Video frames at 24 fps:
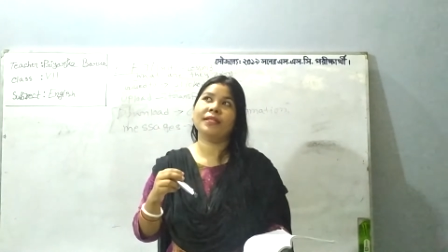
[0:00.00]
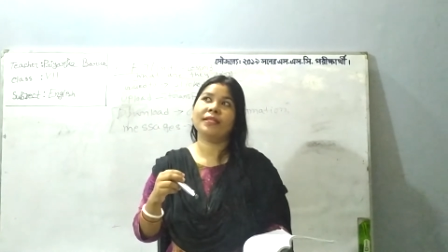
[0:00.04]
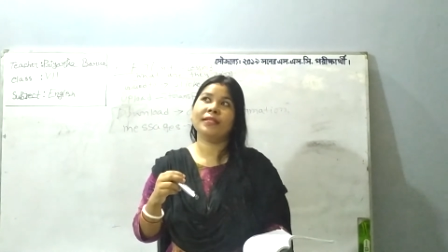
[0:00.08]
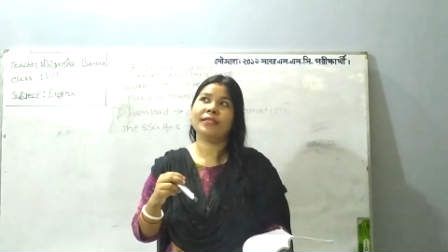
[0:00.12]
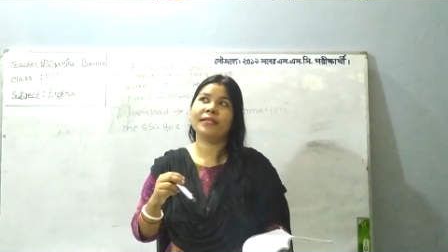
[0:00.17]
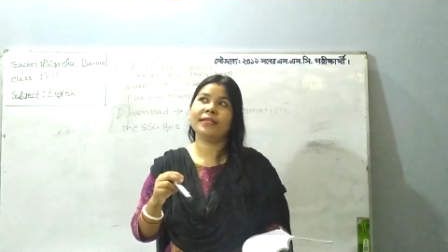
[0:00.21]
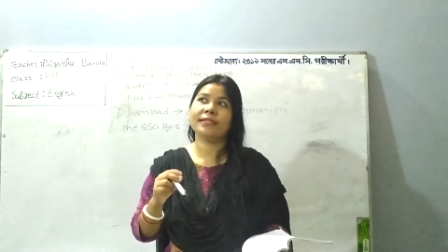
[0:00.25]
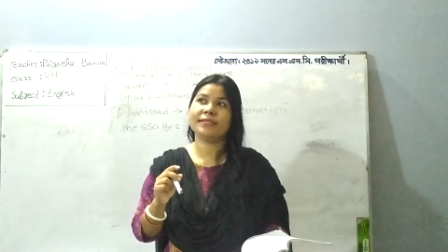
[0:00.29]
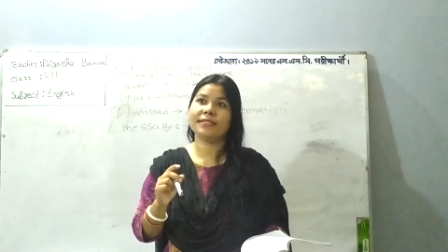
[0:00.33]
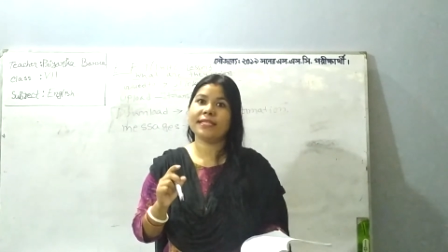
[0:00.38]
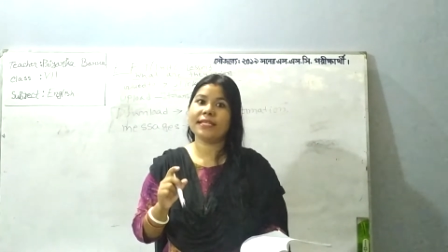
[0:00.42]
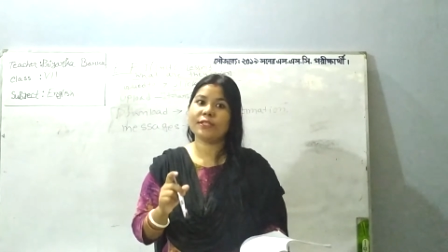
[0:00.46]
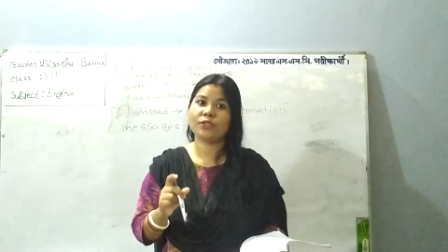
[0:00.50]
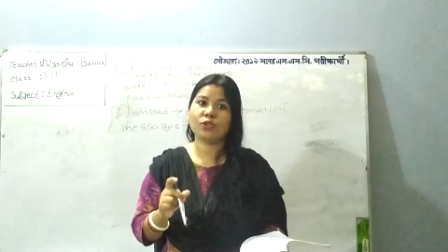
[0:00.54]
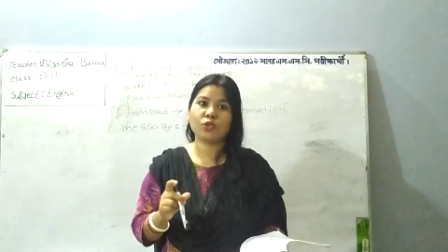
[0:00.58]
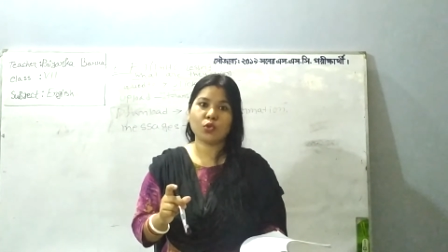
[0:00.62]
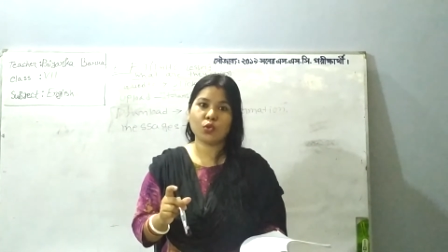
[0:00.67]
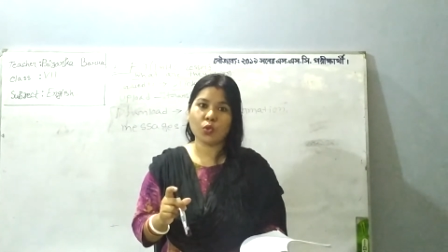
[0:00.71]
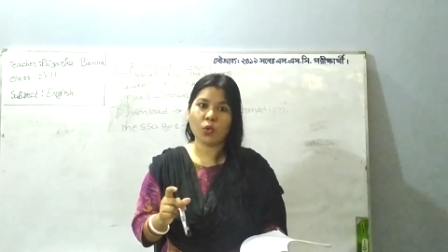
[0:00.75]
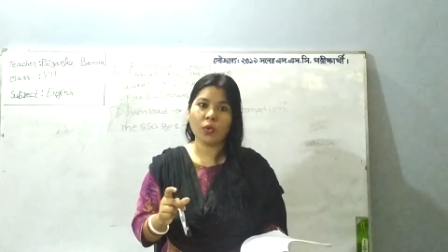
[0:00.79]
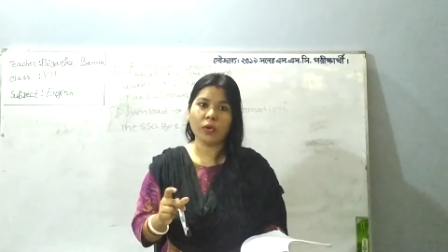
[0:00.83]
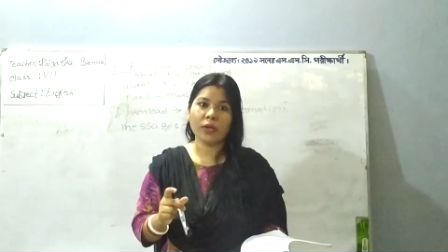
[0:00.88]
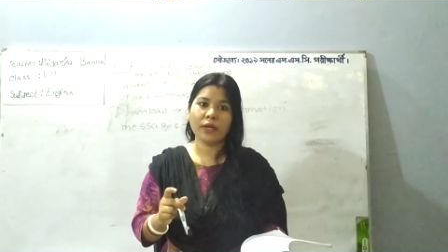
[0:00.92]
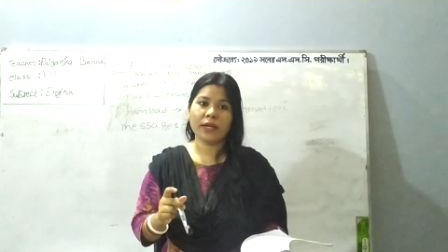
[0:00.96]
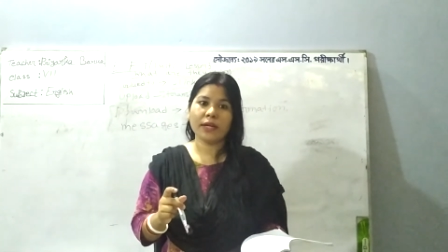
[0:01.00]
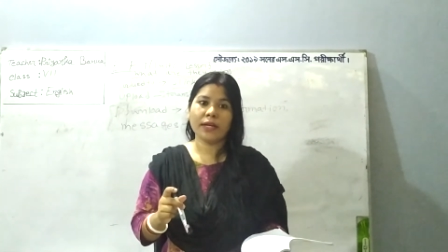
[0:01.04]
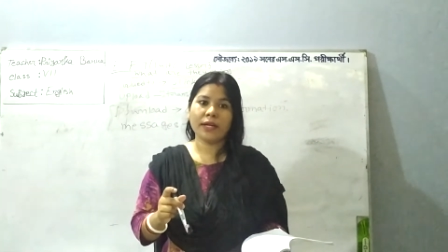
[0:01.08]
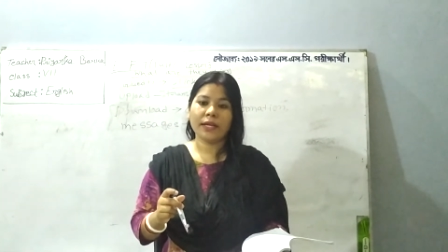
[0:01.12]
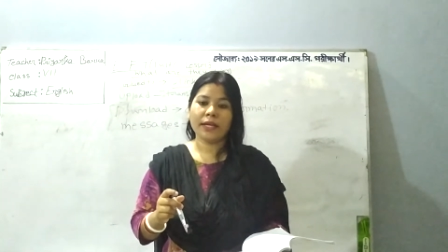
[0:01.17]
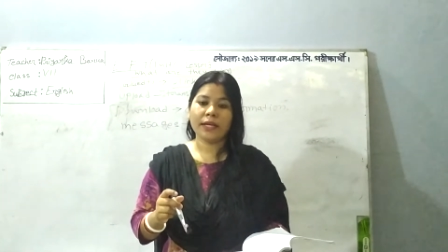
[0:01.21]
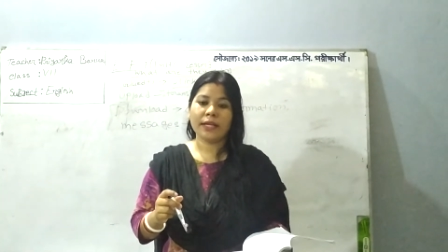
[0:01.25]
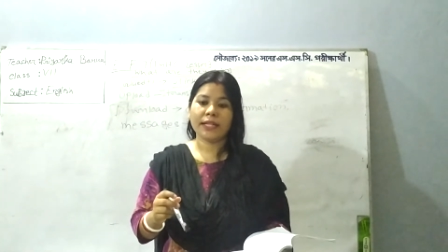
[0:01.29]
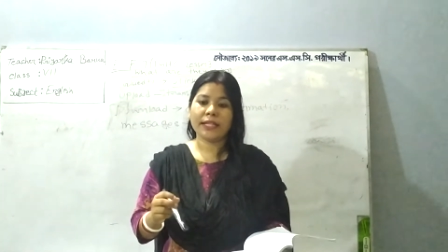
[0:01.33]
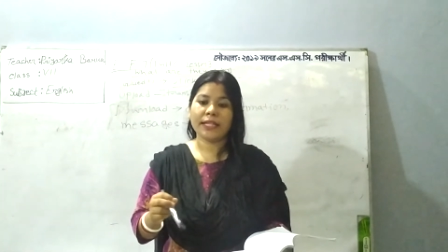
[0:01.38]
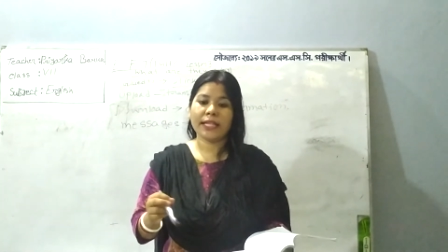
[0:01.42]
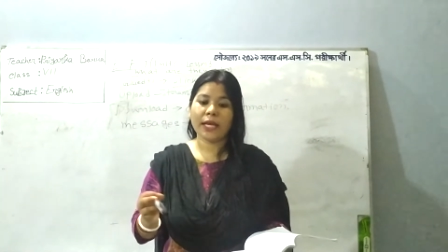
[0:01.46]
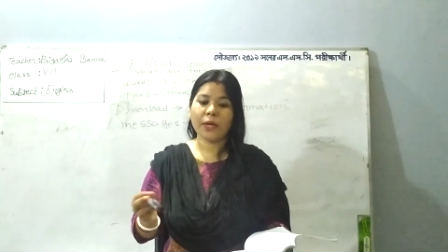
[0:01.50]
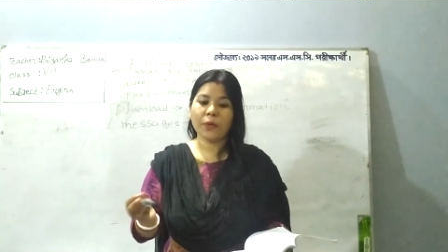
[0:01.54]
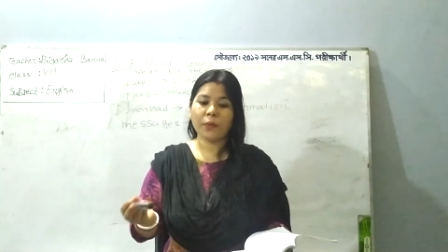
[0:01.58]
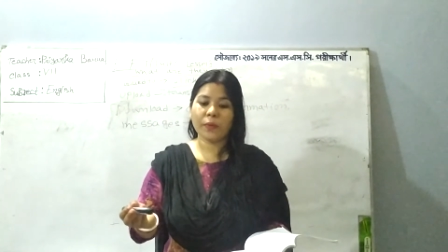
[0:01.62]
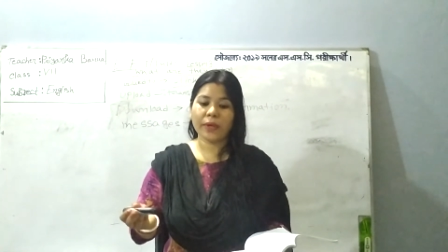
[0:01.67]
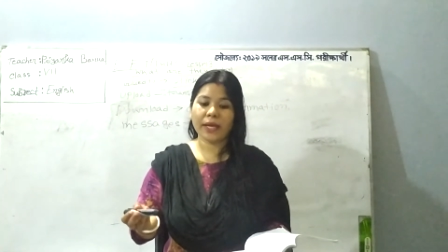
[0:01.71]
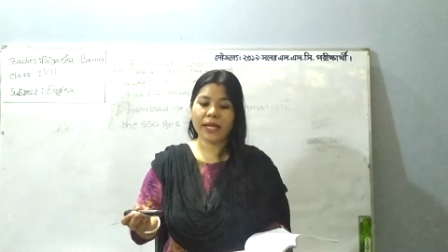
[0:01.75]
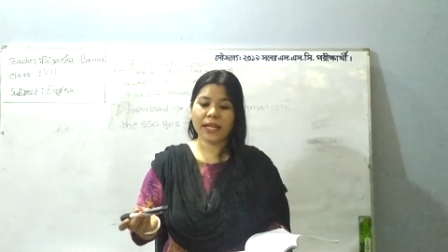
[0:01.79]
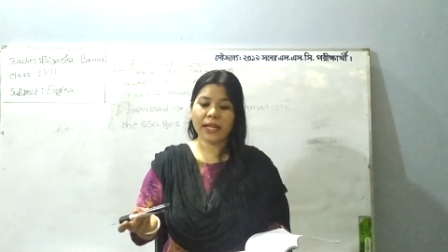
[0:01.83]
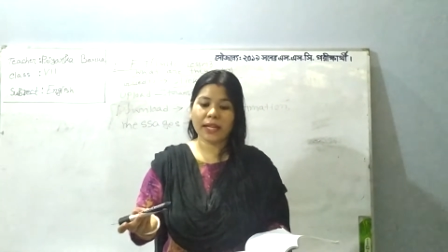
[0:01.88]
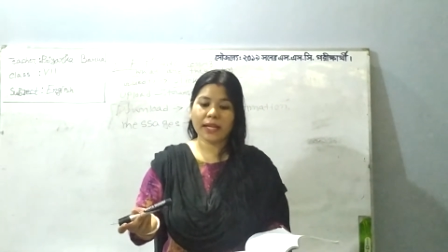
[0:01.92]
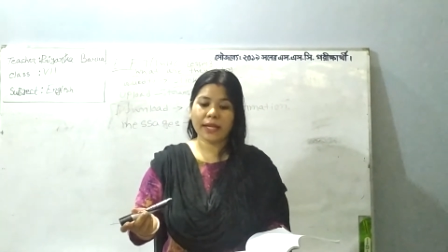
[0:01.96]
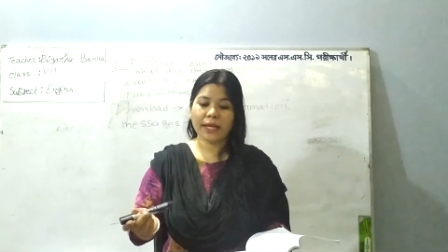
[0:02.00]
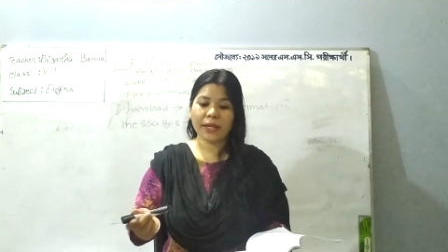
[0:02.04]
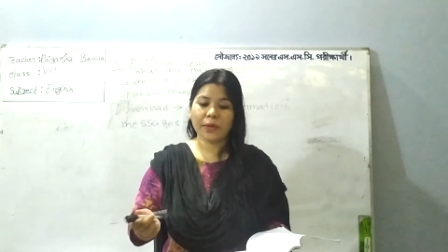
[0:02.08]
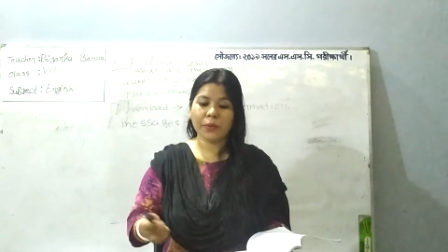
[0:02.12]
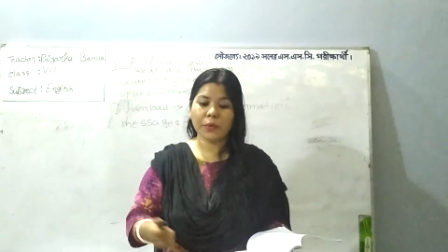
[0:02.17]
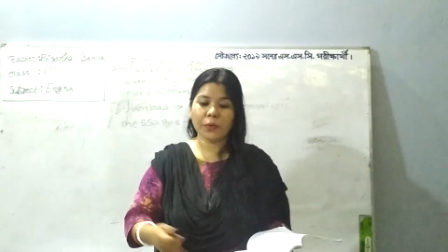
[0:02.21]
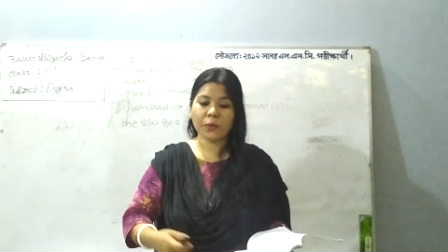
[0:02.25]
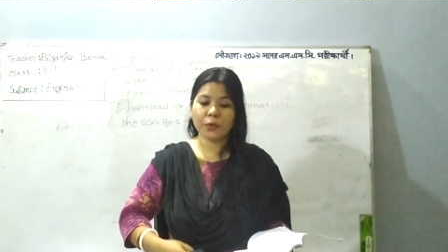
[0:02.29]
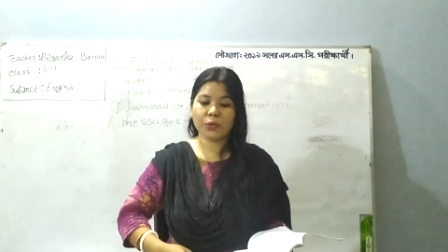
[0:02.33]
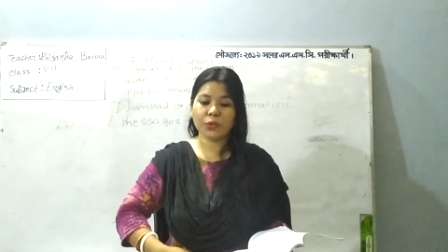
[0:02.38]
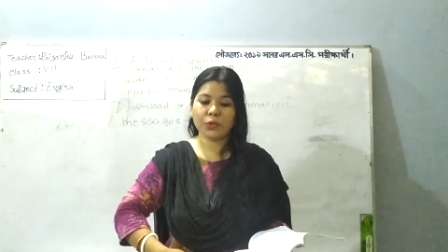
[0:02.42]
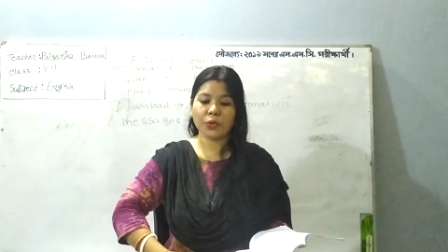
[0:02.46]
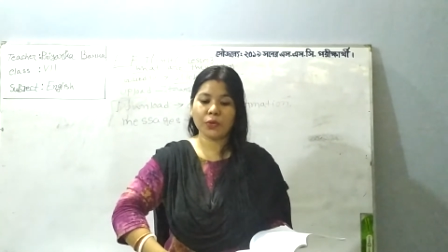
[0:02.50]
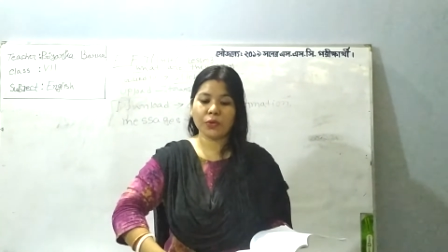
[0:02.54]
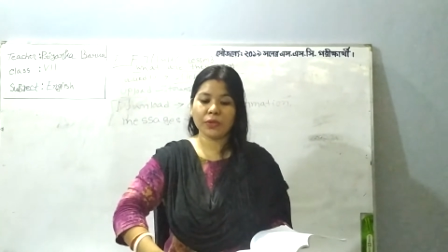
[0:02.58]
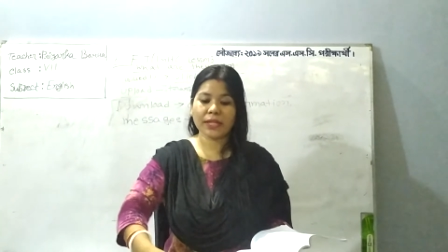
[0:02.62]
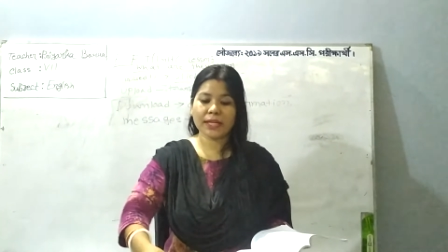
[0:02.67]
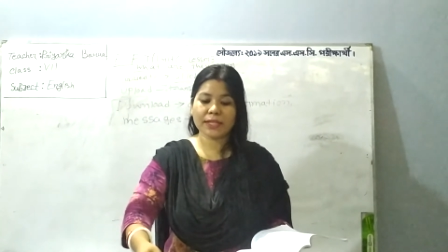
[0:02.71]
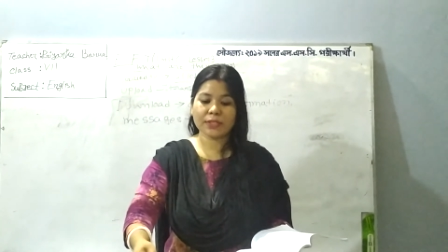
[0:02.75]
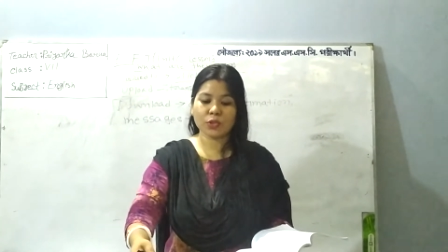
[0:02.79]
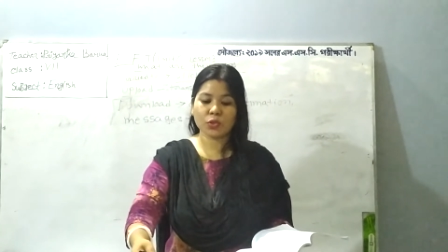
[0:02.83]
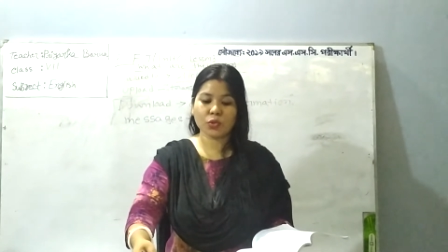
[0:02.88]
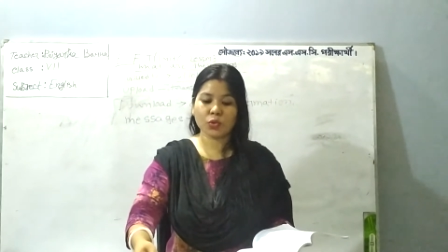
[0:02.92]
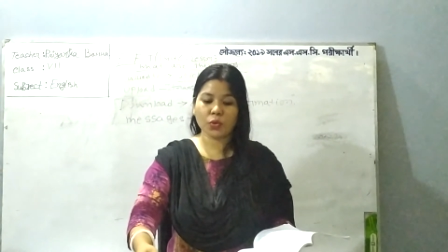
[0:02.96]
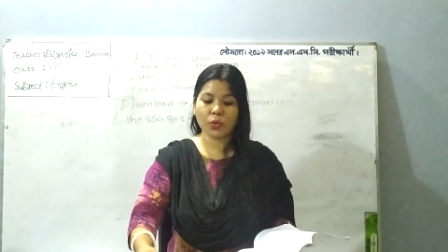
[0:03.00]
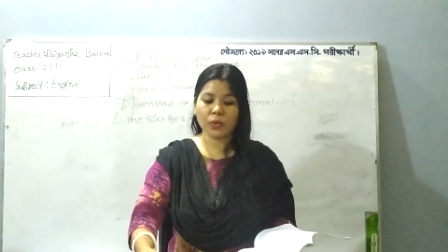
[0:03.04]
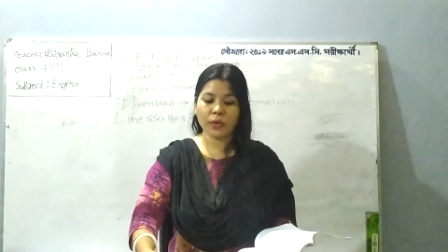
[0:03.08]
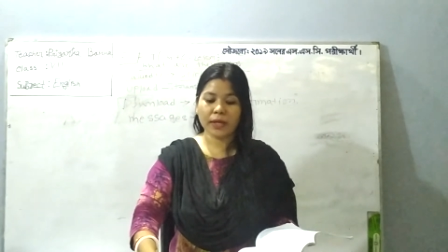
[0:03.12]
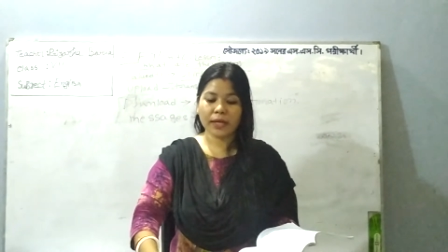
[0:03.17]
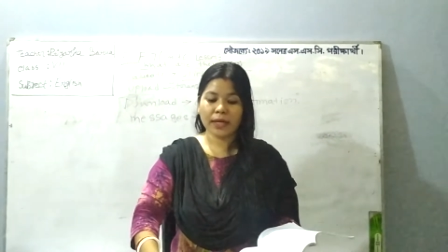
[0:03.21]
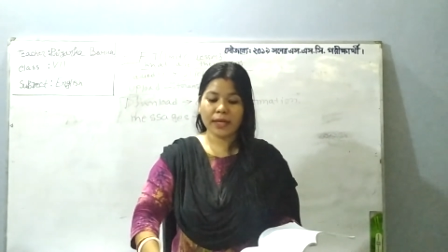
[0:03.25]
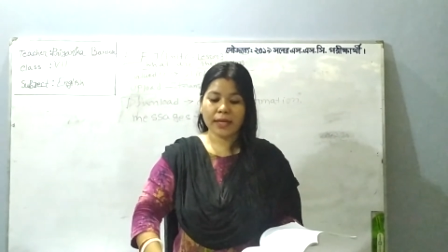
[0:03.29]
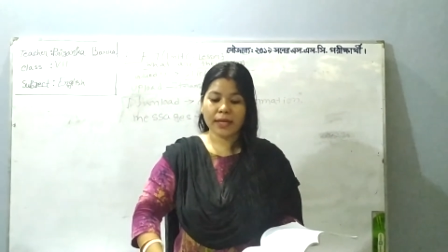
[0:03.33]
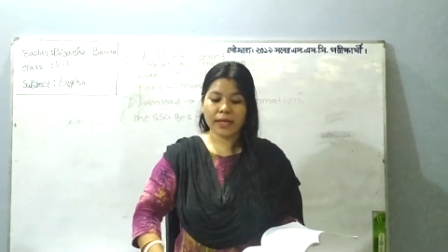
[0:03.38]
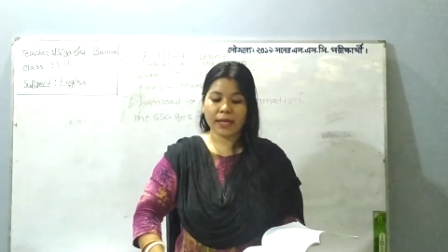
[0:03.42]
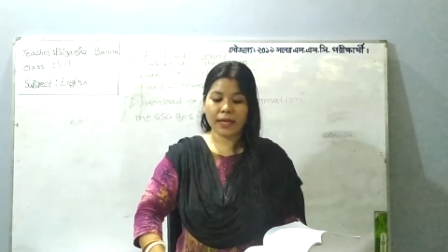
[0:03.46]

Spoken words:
there's a stone. They will throw the stone.